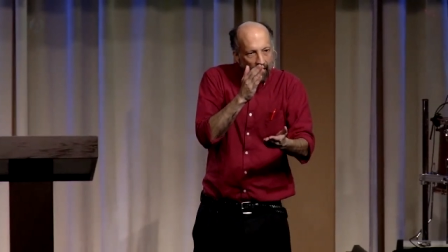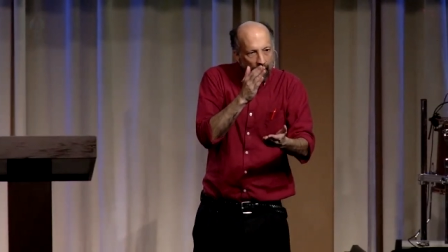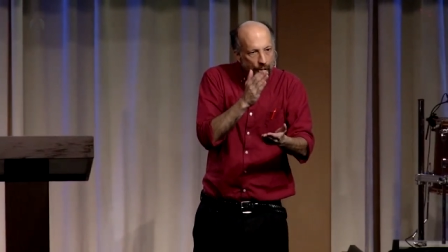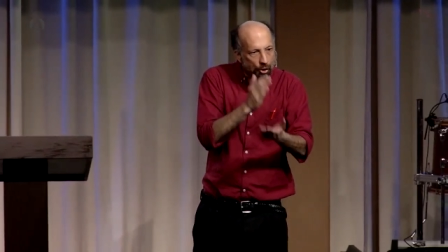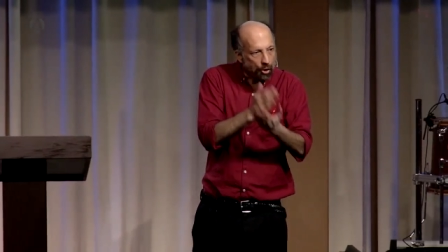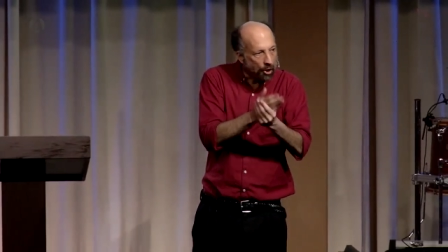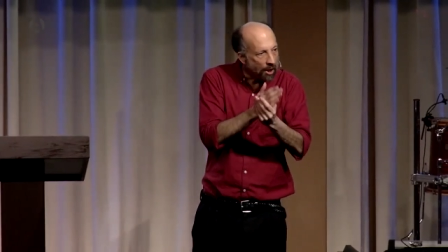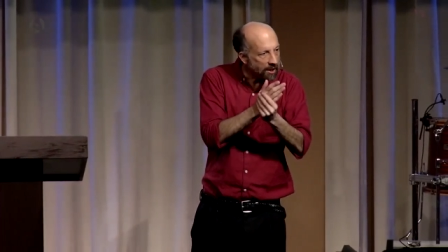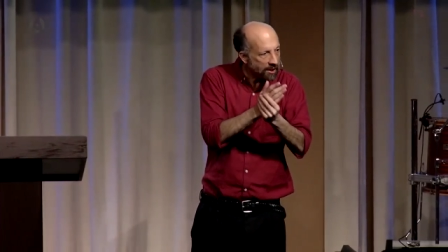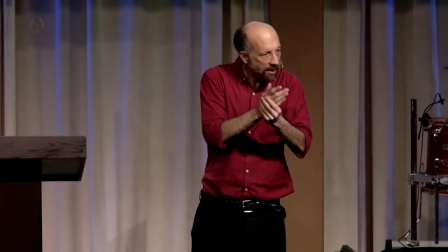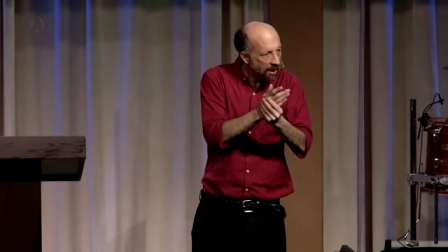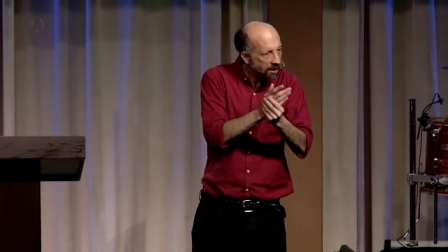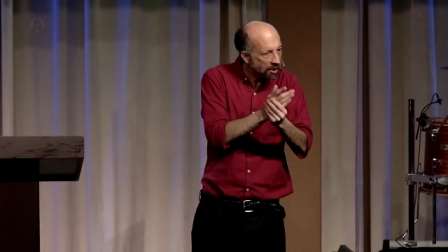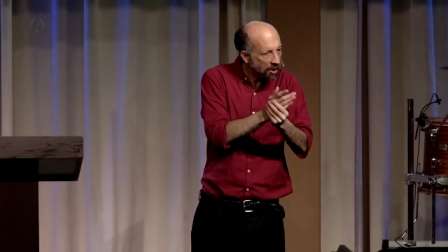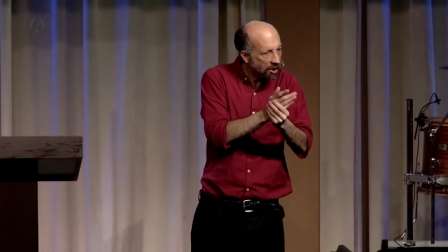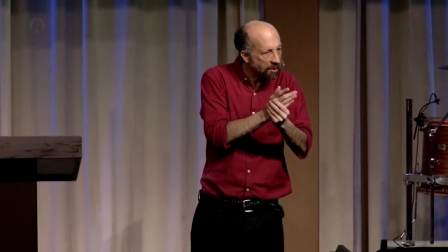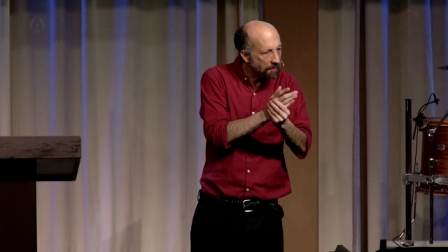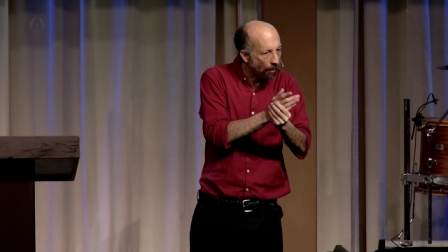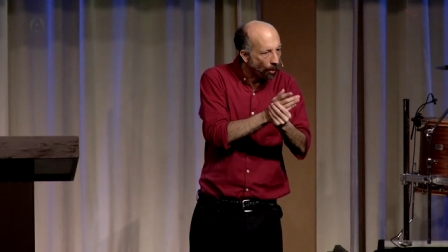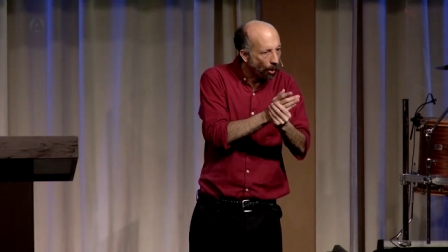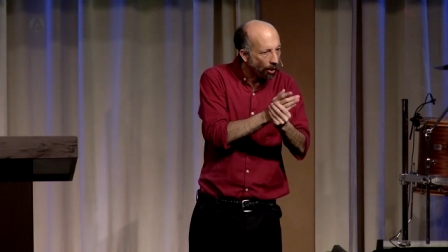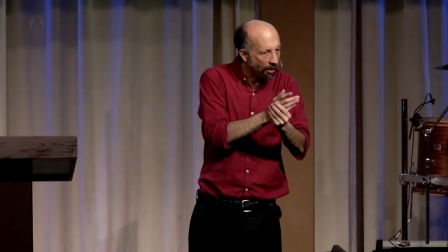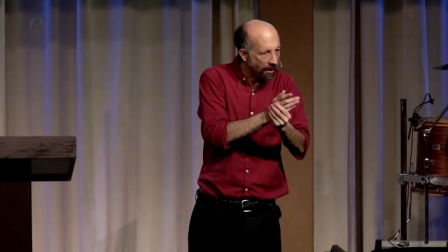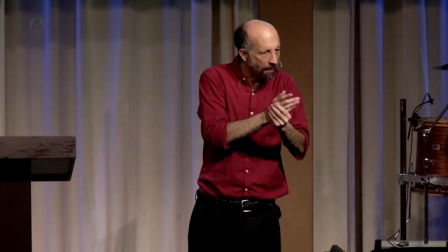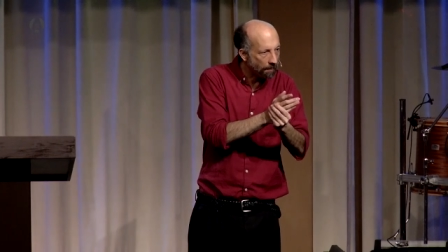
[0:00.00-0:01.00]
Jesus is
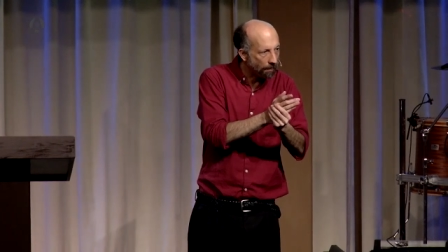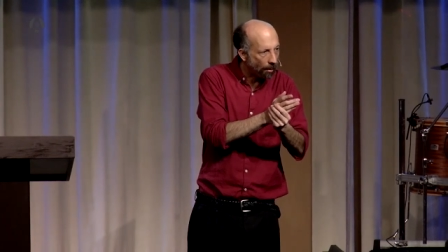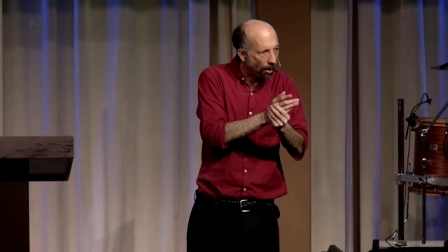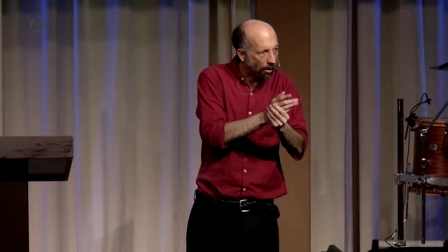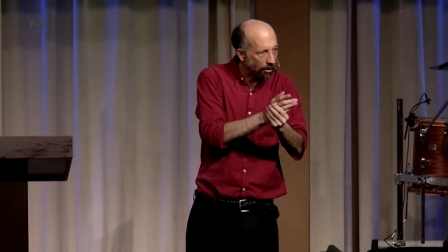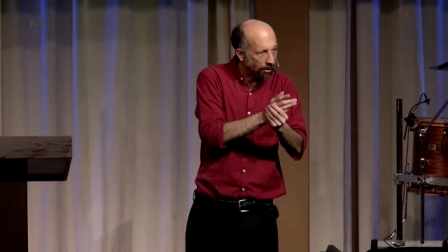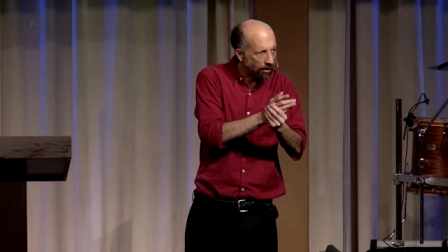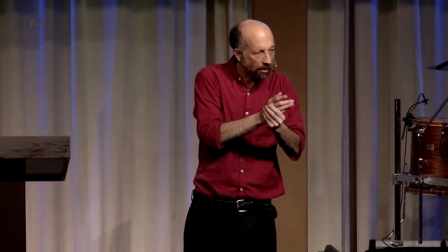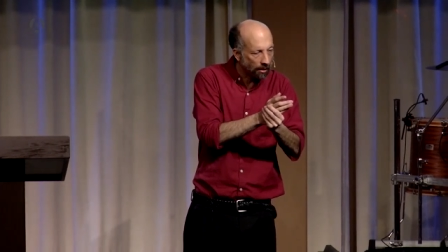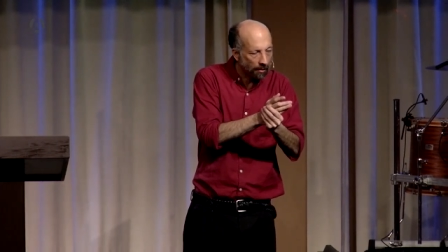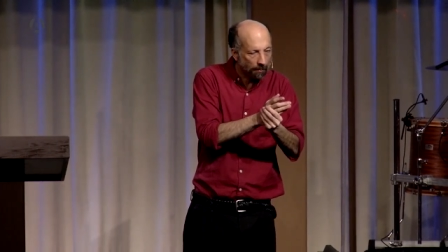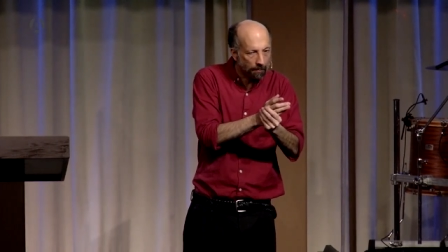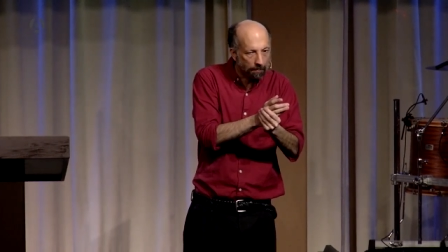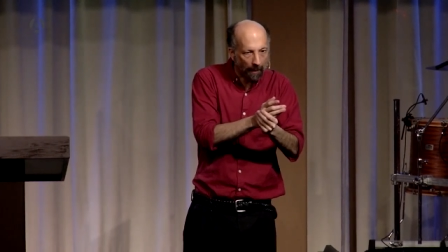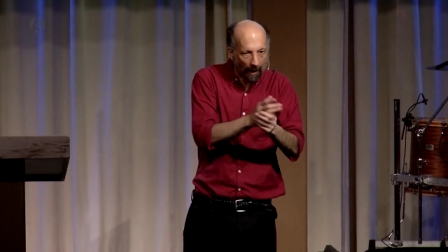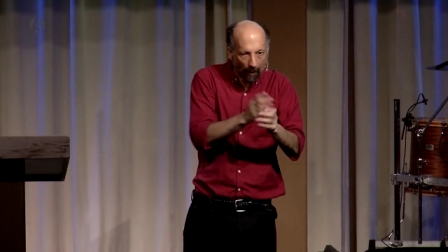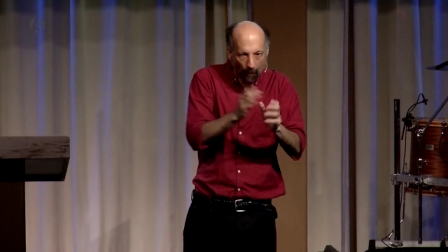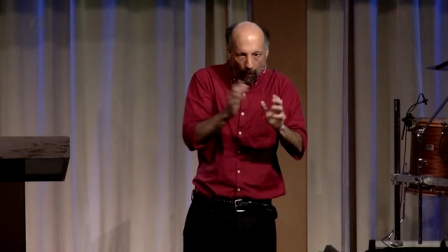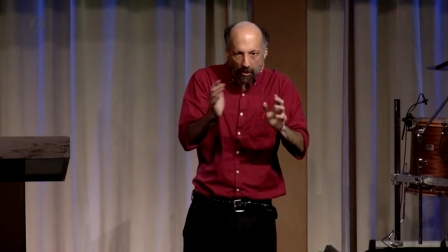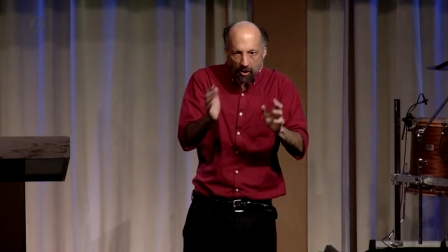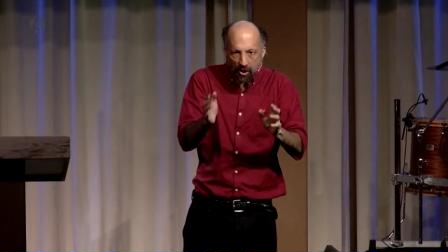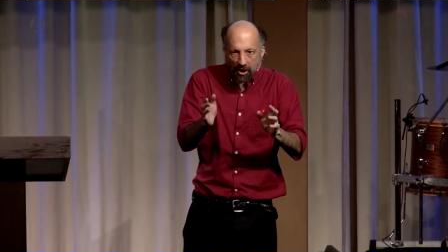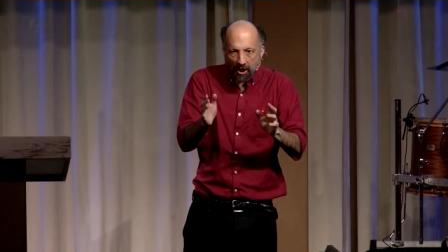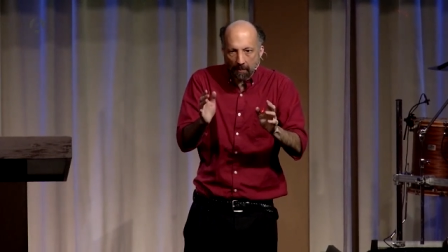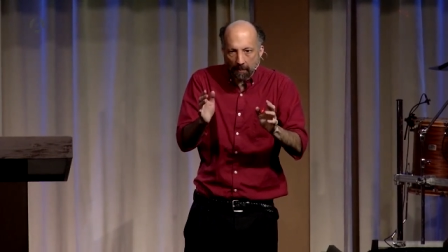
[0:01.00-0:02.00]
more than Balder. by
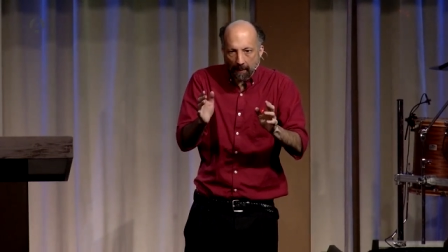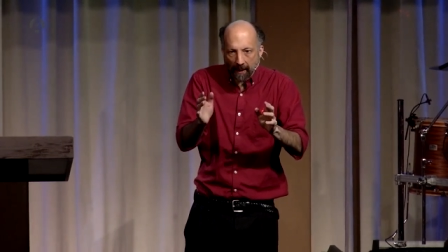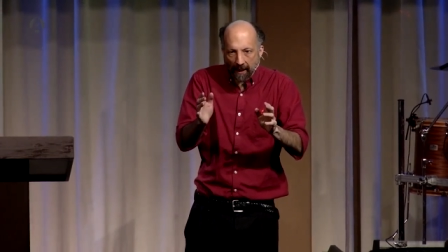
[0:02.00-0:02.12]
which he